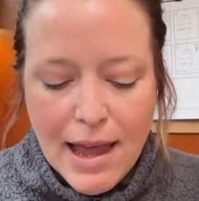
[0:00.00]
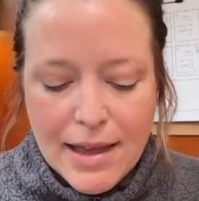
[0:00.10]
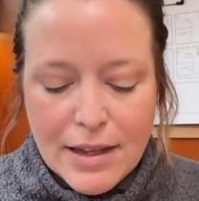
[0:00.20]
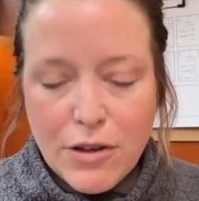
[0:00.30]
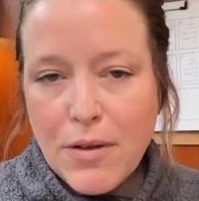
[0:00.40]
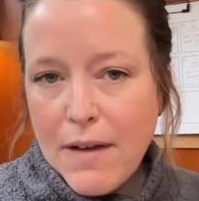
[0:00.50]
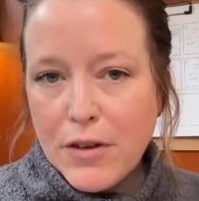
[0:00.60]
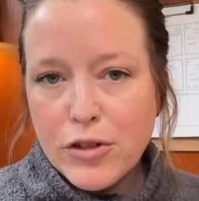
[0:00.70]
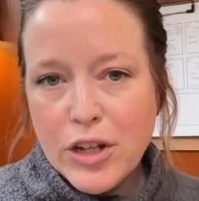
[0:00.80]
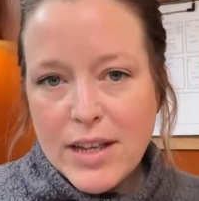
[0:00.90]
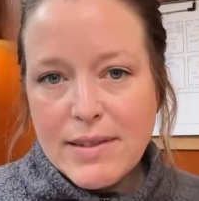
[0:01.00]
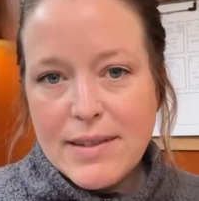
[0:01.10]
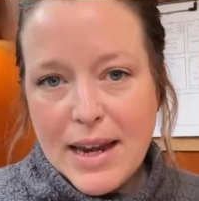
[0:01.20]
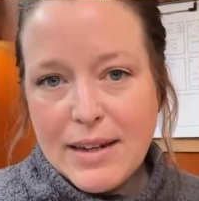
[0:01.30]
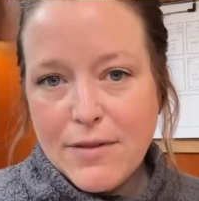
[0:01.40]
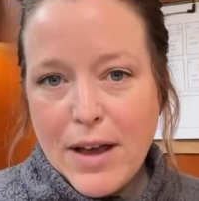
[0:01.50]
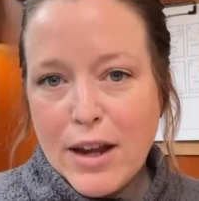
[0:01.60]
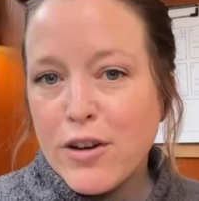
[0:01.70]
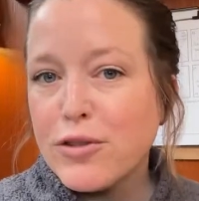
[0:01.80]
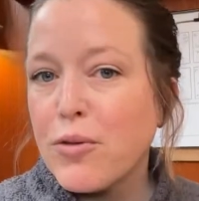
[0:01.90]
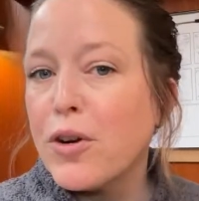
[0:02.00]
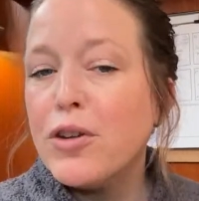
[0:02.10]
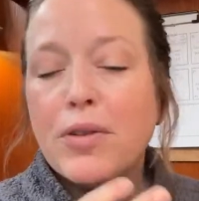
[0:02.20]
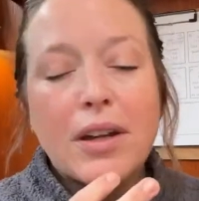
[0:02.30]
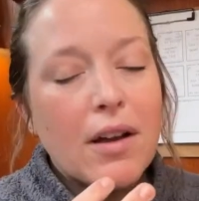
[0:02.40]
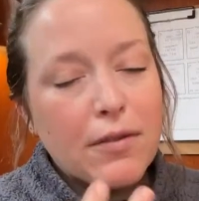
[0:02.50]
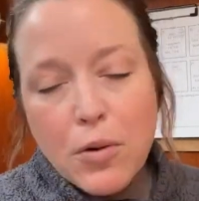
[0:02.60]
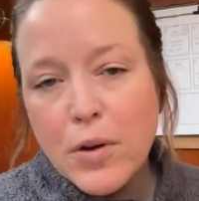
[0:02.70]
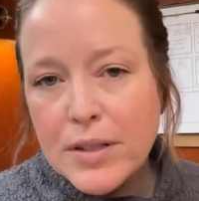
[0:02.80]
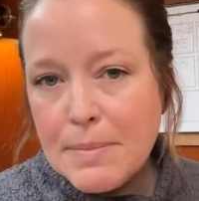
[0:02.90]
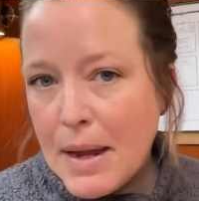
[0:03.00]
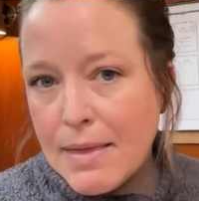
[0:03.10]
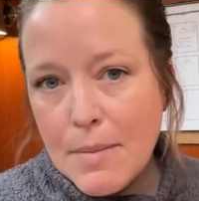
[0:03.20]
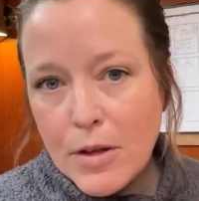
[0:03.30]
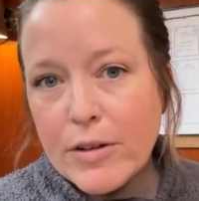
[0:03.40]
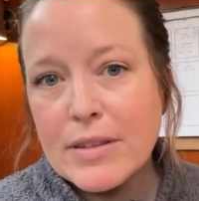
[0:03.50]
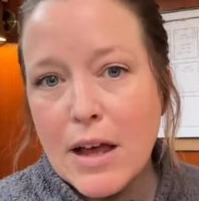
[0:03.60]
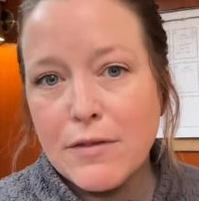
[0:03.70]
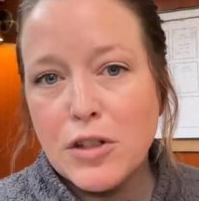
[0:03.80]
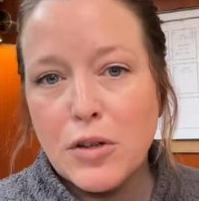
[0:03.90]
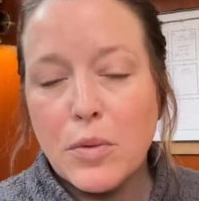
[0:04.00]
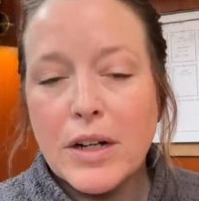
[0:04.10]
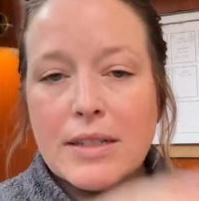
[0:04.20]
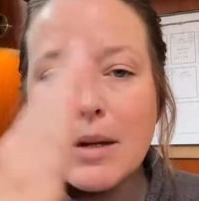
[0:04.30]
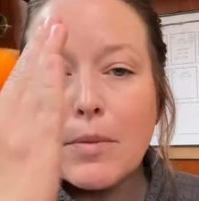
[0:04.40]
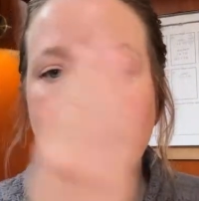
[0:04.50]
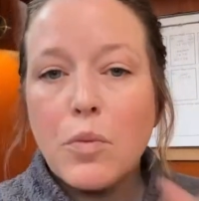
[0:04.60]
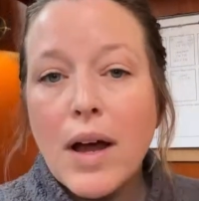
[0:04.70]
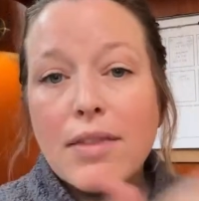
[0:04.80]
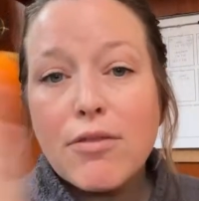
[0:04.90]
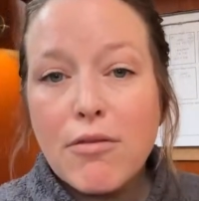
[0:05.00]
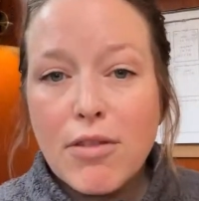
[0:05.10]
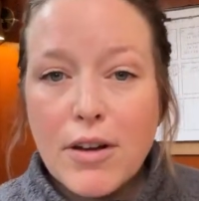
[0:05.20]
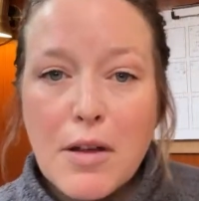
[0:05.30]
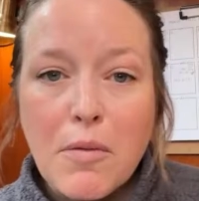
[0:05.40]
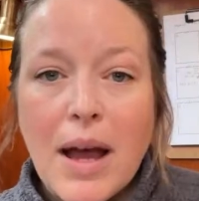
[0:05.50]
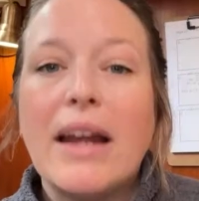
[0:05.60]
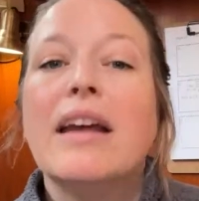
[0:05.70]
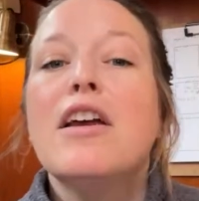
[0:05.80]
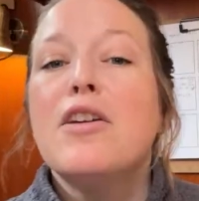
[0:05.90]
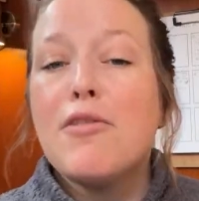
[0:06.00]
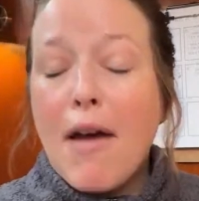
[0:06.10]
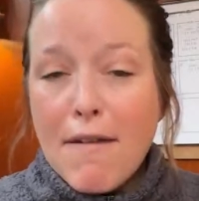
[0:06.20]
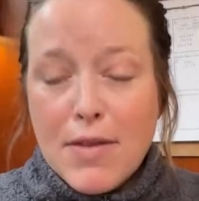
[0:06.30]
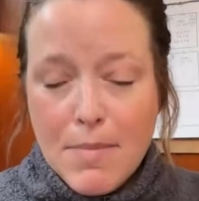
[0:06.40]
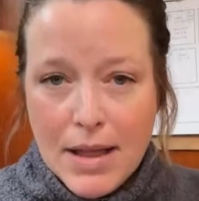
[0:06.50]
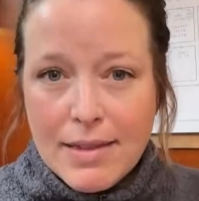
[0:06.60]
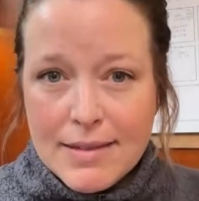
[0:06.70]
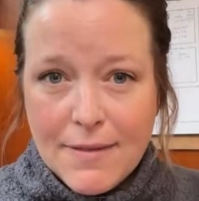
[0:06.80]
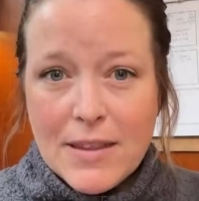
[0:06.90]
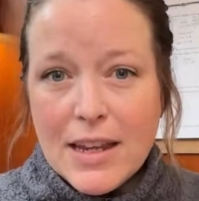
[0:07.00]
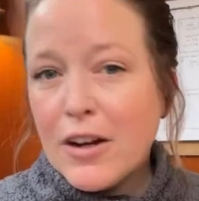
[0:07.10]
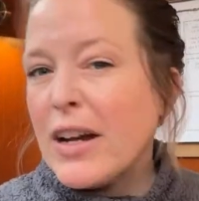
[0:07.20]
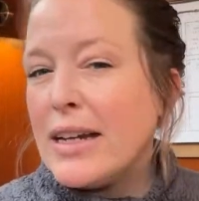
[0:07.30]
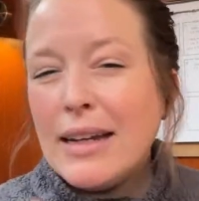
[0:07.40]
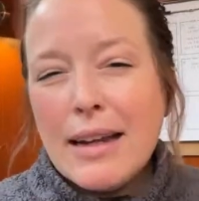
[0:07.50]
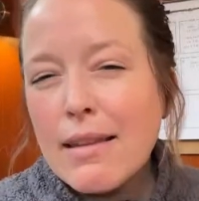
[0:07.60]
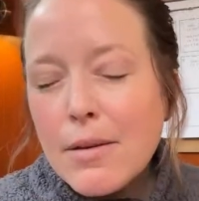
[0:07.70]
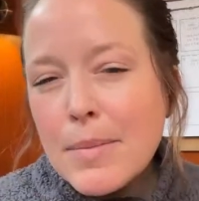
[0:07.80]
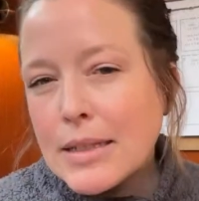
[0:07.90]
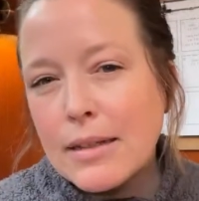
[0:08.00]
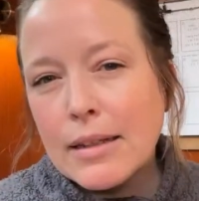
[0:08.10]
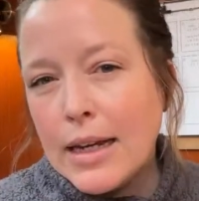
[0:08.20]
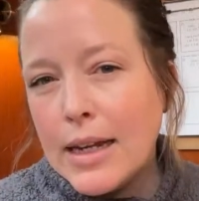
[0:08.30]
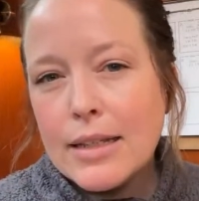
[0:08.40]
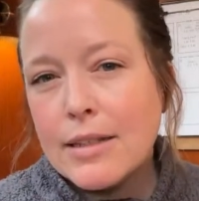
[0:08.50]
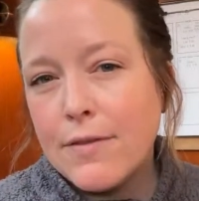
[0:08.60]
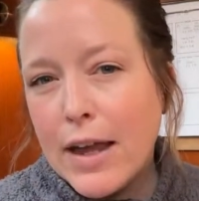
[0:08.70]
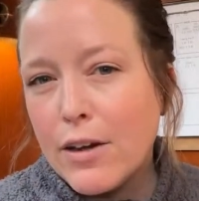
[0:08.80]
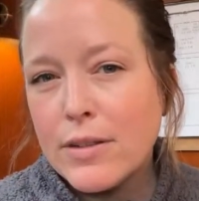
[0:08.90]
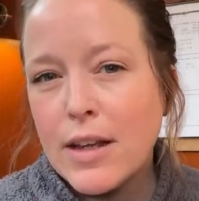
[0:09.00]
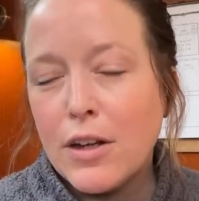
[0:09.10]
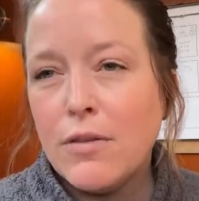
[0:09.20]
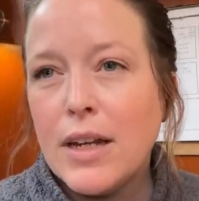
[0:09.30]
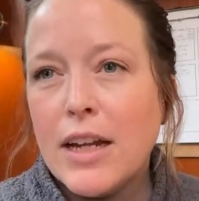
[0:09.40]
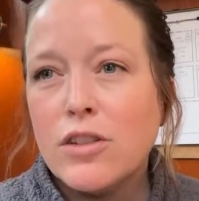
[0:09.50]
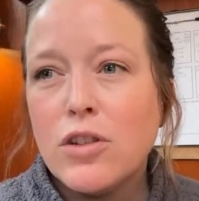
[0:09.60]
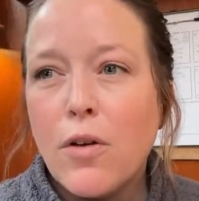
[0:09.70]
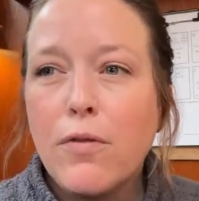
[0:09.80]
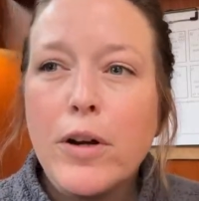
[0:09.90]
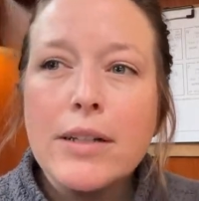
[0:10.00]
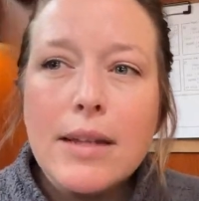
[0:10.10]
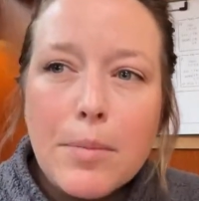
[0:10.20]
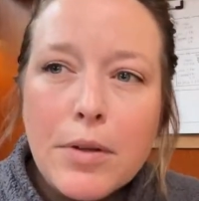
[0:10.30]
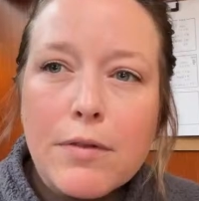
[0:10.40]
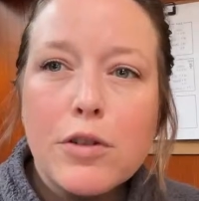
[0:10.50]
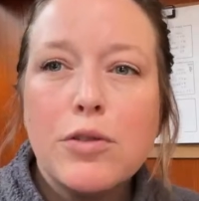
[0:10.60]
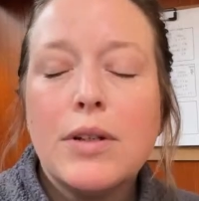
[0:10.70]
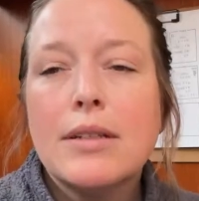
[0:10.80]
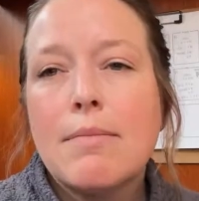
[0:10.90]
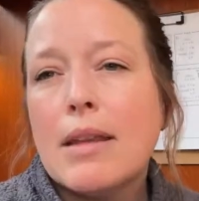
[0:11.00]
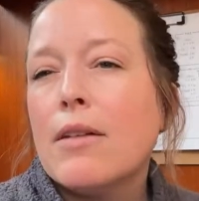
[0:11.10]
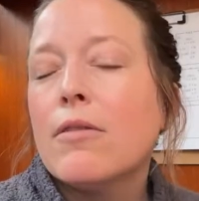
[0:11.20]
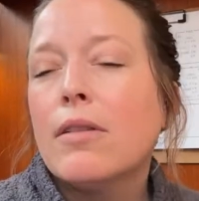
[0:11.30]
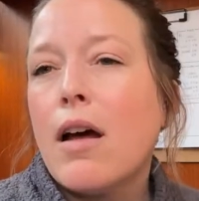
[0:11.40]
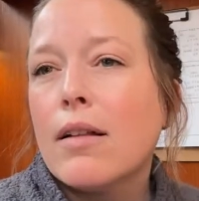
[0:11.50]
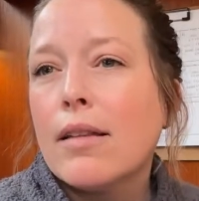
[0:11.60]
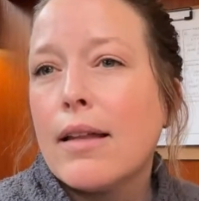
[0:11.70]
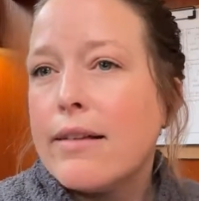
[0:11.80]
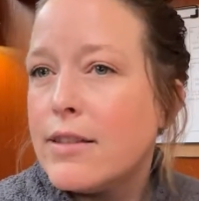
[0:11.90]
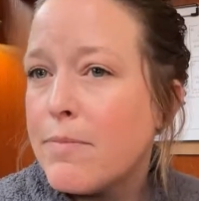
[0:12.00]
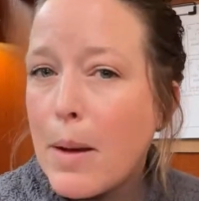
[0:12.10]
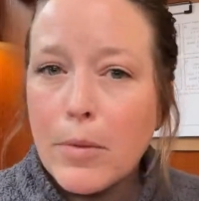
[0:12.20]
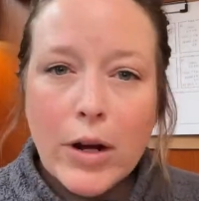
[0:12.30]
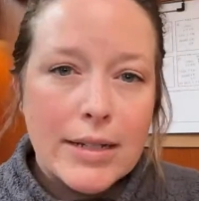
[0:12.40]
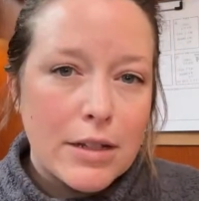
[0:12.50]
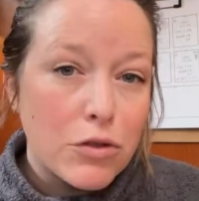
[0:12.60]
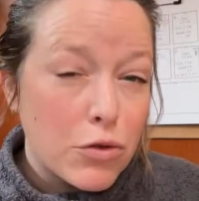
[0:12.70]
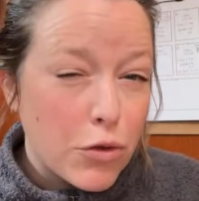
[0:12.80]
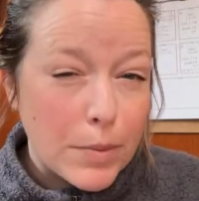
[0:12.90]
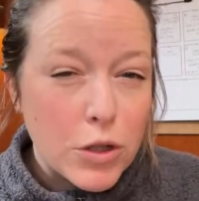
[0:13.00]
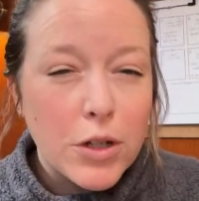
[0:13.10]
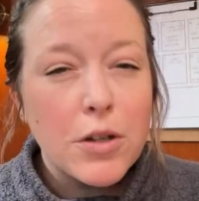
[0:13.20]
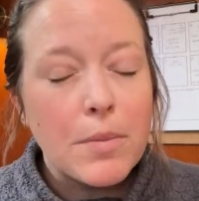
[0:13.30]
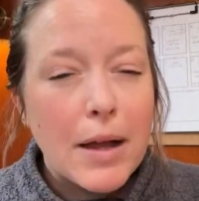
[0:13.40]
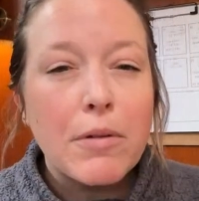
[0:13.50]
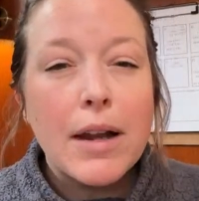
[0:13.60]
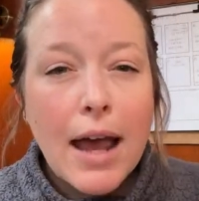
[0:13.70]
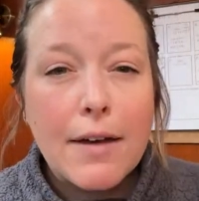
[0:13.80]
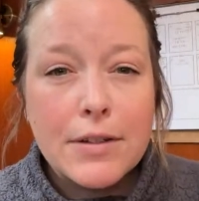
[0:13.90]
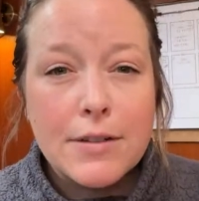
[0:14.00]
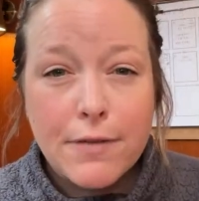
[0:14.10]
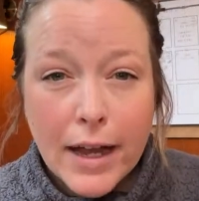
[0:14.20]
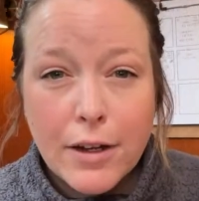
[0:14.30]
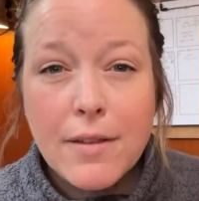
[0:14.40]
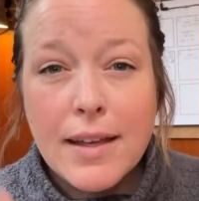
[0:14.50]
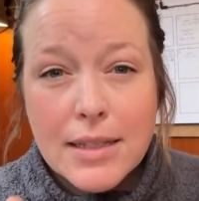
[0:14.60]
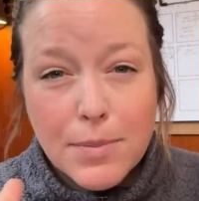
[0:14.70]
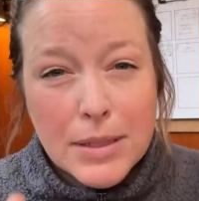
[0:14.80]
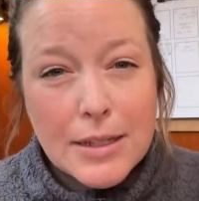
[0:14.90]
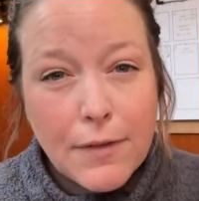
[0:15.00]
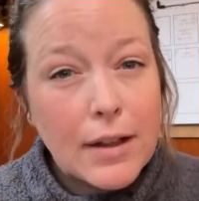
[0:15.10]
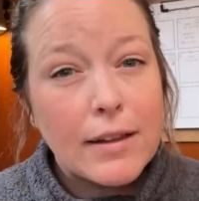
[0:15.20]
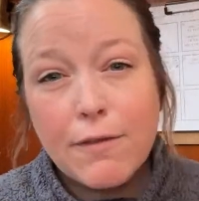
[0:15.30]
And then you have your Just Date dividers, or you can, of course, make them yourself too, where it's numbered 1 through 31. You have the months of the year and any other miscellaneous dividers that you need. So, for example, if you're doing something along the lines of memorizing scripture, you might want to have a divider that's specifically